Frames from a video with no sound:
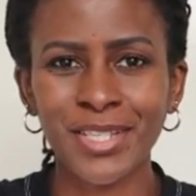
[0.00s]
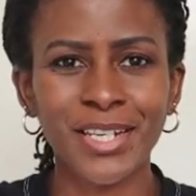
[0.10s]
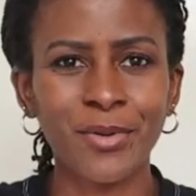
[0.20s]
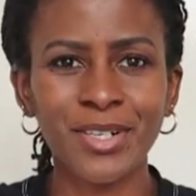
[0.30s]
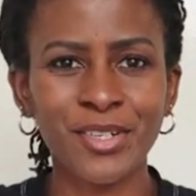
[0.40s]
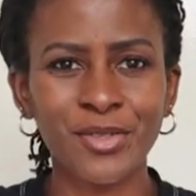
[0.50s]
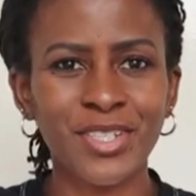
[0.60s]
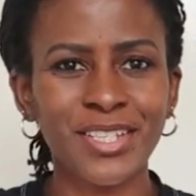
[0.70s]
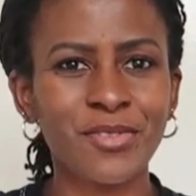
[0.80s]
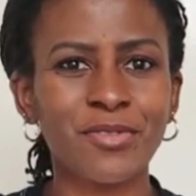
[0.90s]
and I wanted to
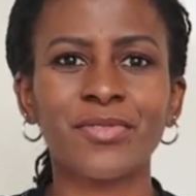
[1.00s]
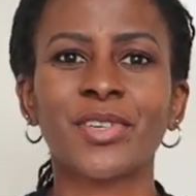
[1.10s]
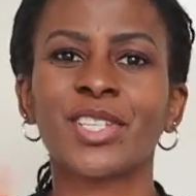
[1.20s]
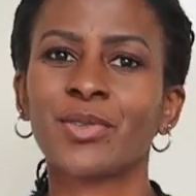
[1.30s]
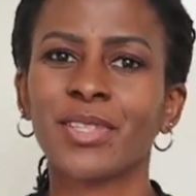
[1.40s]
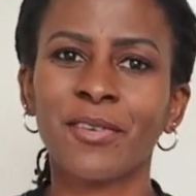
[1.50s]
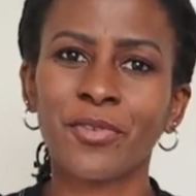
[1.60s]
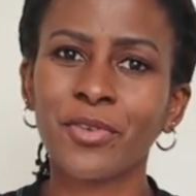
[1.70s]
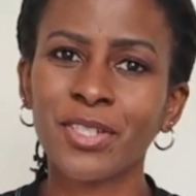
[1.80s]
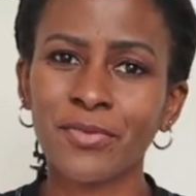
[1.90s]
just review it with a
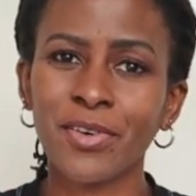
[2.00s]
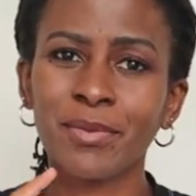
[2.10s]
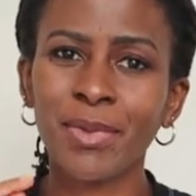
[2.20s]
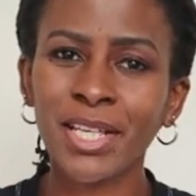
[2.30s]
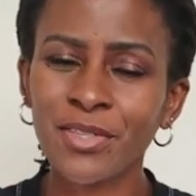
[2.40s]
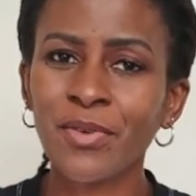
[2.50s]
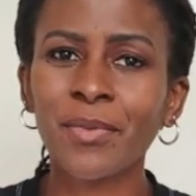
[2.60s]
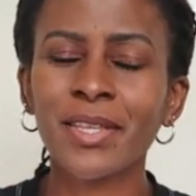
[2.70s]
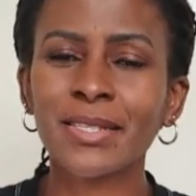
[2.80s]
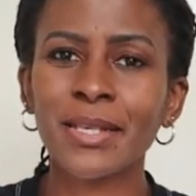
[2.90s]
few different makes from
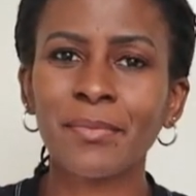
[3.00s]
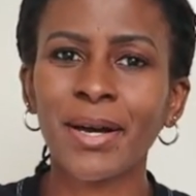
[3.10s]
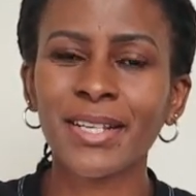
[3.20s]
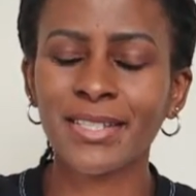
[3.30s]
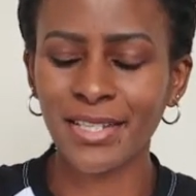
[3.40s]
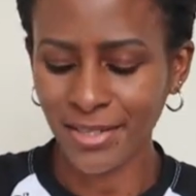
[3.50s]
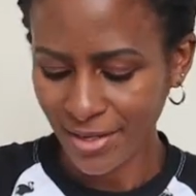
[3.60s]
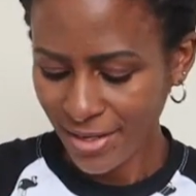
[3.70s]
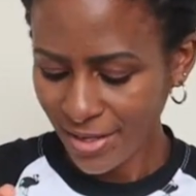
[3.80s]
the same pattern.